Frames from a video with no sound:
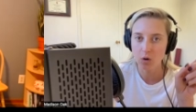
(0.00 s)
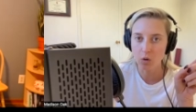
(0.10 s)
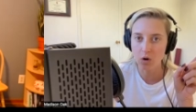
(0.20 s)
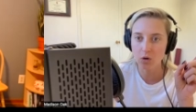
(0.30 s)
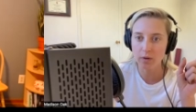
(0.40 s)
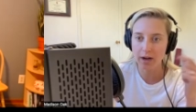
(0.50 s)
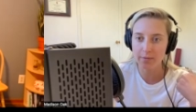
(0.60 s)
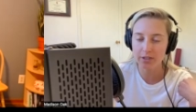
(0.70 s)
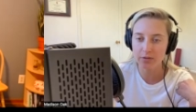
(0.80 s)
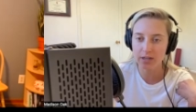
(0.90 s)
Or what I've
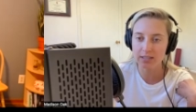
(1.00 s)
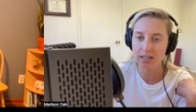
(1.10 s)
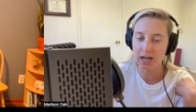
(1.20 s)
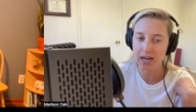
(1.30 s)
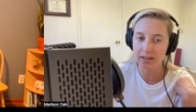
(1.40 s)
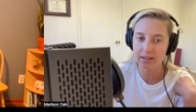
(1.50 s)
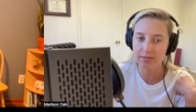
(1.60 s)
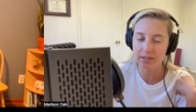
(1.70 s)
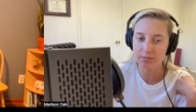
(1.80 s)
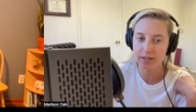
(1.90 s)
been doing, because I live
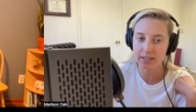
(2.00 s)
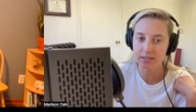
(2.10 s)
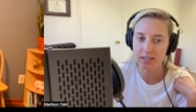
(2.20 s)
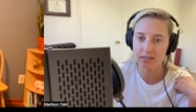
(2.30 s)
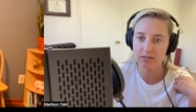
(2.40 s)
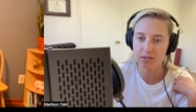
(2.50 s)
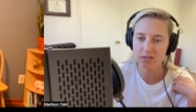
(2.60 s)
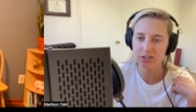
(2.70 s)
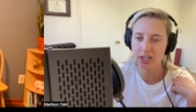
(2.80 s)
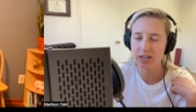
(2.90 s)
in a place, and so
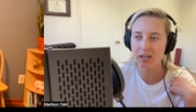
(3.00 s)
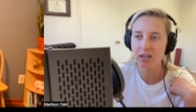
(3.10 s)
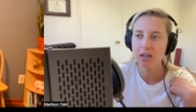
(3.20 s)
does Jenna,